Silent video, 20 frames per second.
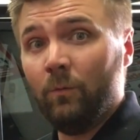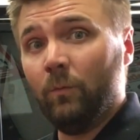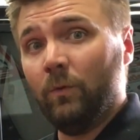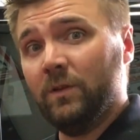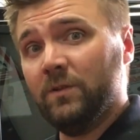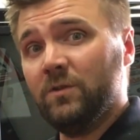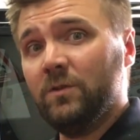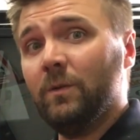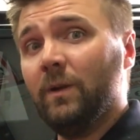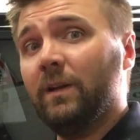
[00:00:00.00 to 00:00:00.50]

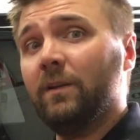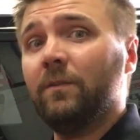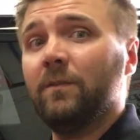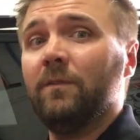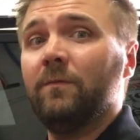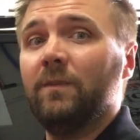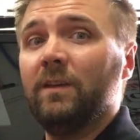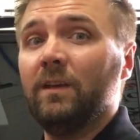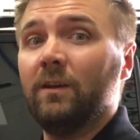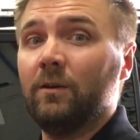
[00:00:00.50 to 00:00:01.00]
once you enter the
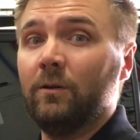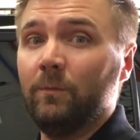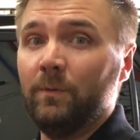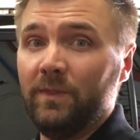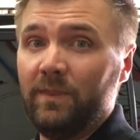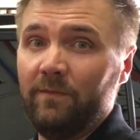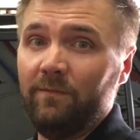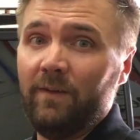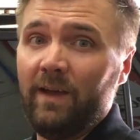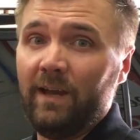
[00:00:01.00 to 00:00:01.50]
vehicle
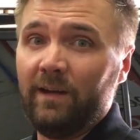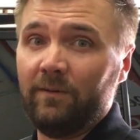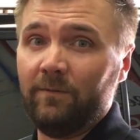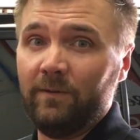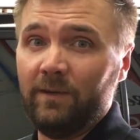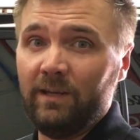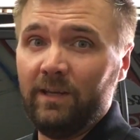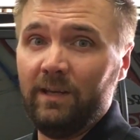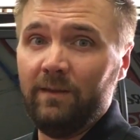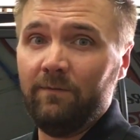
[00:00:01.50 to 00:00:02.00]
with the
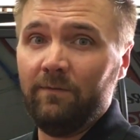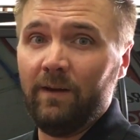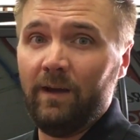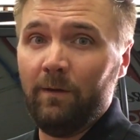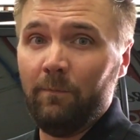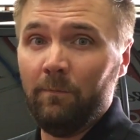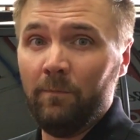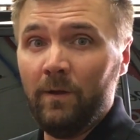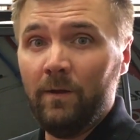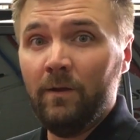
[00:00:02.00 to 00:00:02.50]
factory key
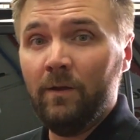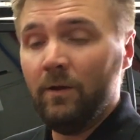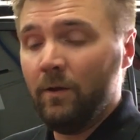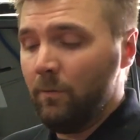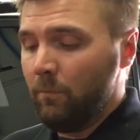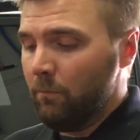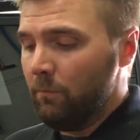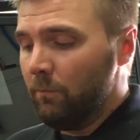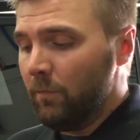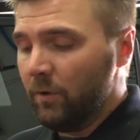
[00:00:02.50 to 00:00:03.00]
fob.
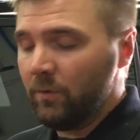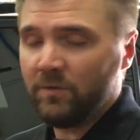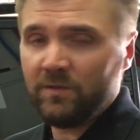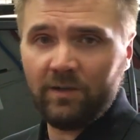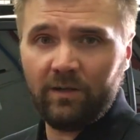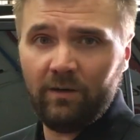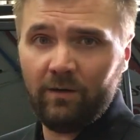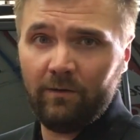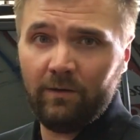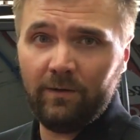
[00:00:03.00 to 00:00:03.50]
Most
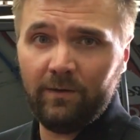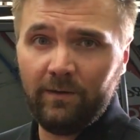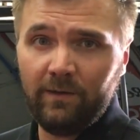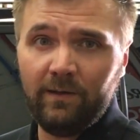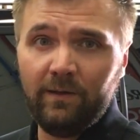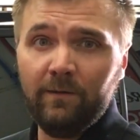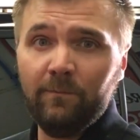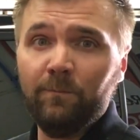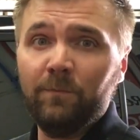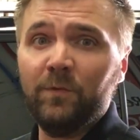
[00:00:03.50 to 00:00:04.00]

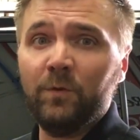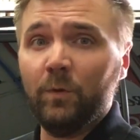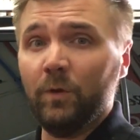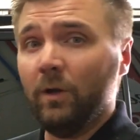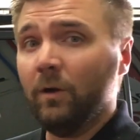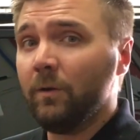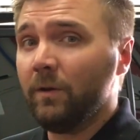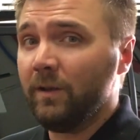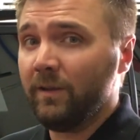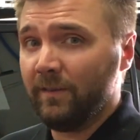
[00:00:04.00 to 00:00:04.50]
currently,
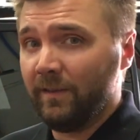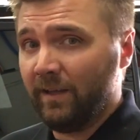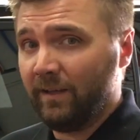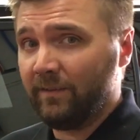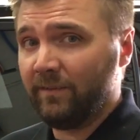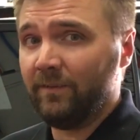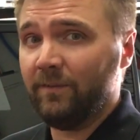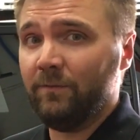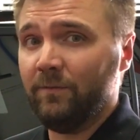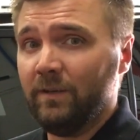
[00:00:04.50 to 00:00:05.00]
Toyota and
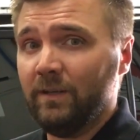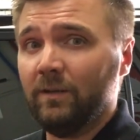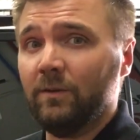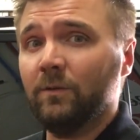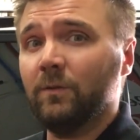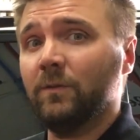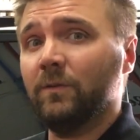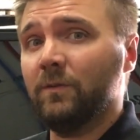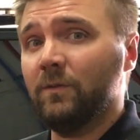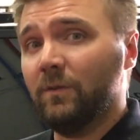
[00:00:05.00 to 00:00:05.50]
Lexus
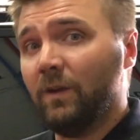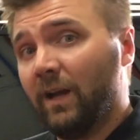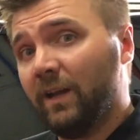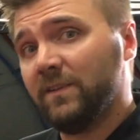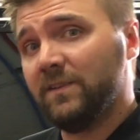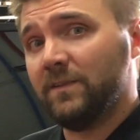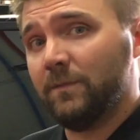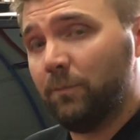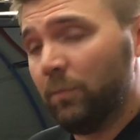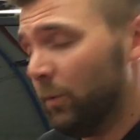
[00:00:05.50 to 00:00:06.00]
vehicles do
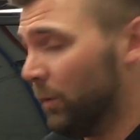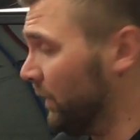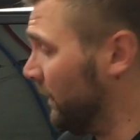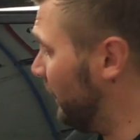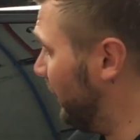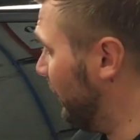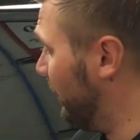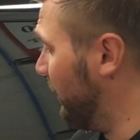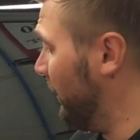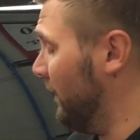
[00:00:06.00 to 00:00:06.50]
not
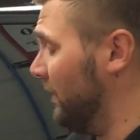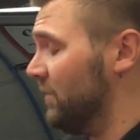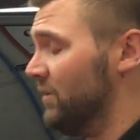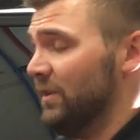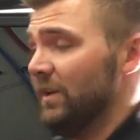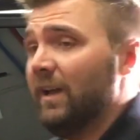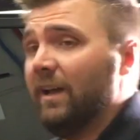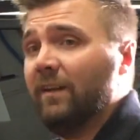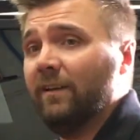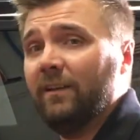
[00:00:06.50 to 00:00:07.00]
support this
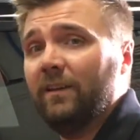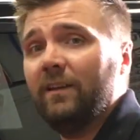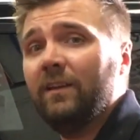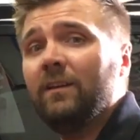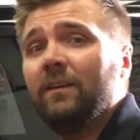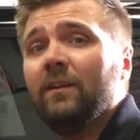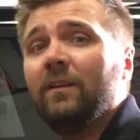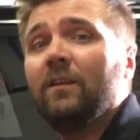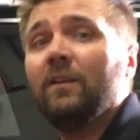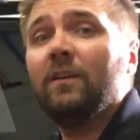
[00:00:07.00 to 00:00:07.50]
functionality,
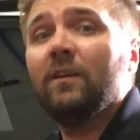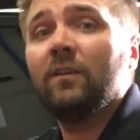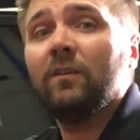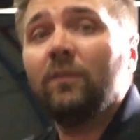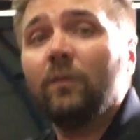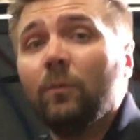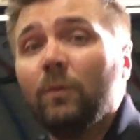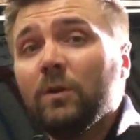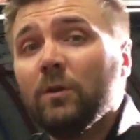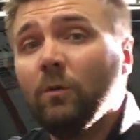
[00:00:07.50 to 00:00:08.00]

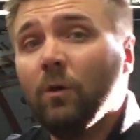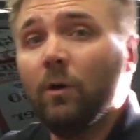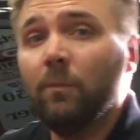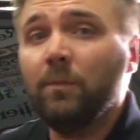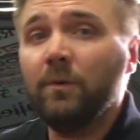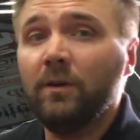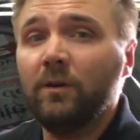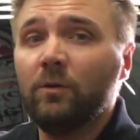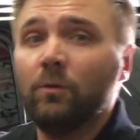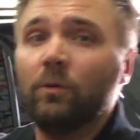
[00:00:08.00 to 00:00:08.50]
so when you
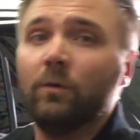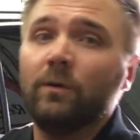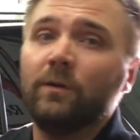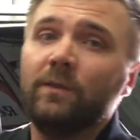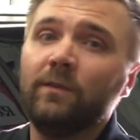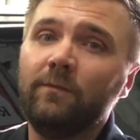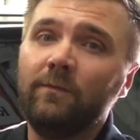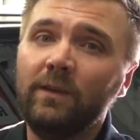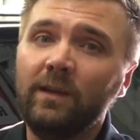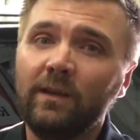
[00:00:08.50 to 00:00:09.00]
open a door
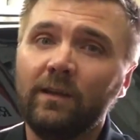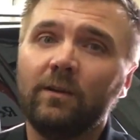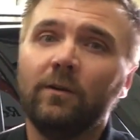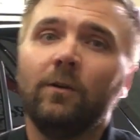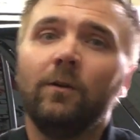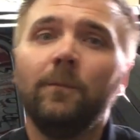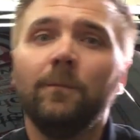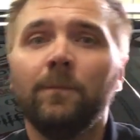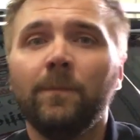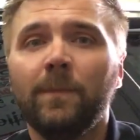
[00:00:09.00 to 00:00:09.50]
in the
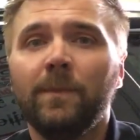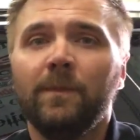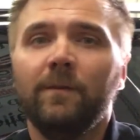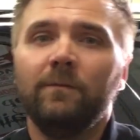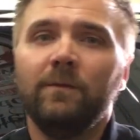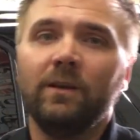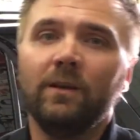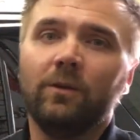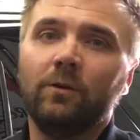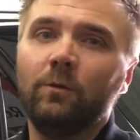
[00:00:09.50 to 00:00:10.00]
vehicle, the
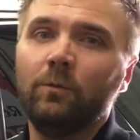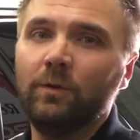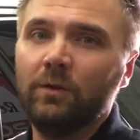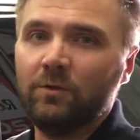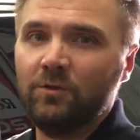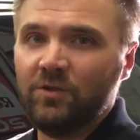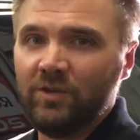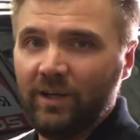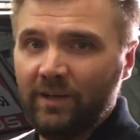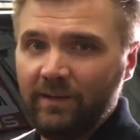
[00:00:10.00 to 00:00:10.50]
vehicle
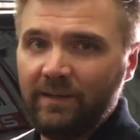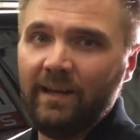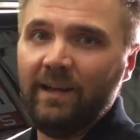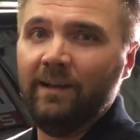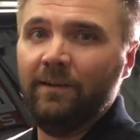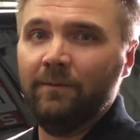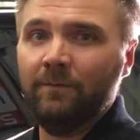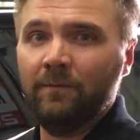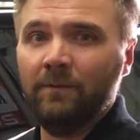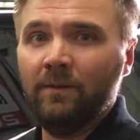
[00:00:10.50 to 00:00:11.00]
will shut
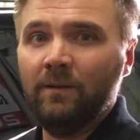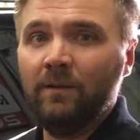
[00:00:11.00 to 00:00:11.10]
down.